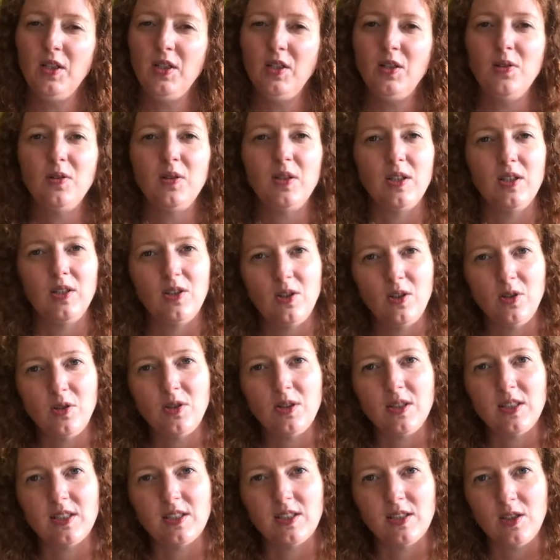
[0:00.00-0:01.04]
you can
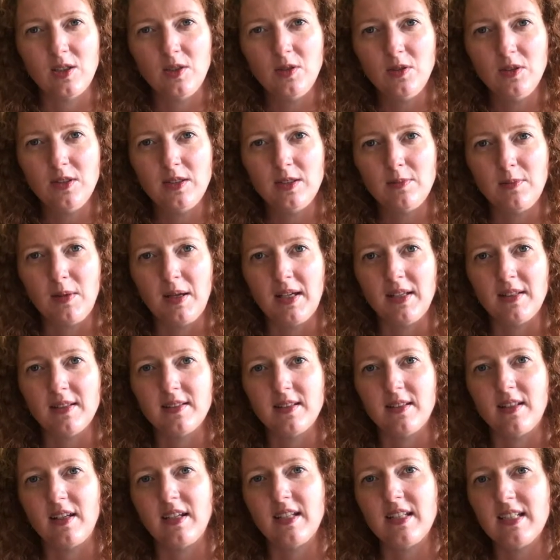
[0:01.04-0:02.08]
notice those
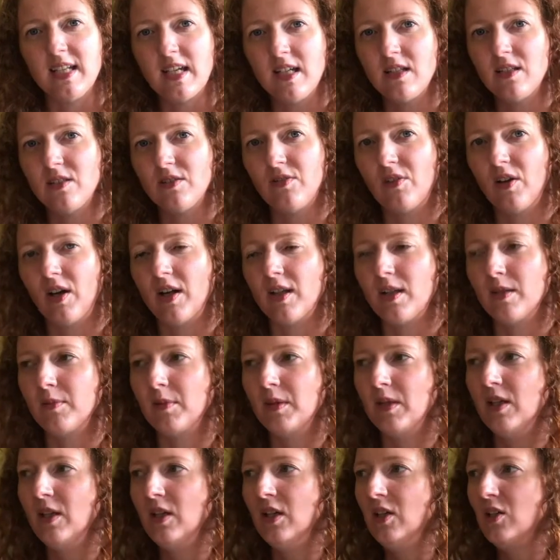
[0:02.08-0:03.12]
smells and identify them
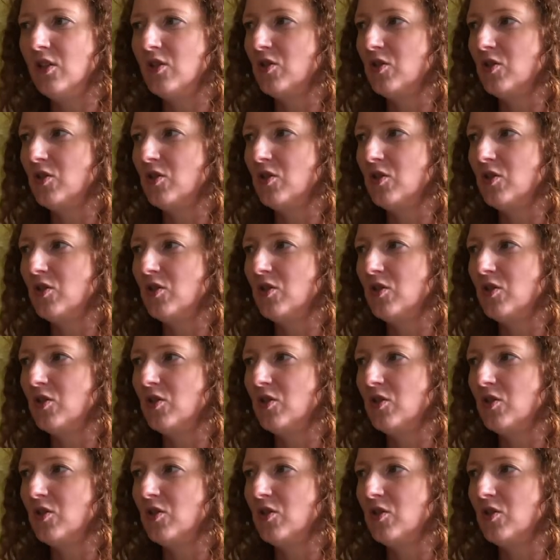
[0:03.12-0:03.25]
and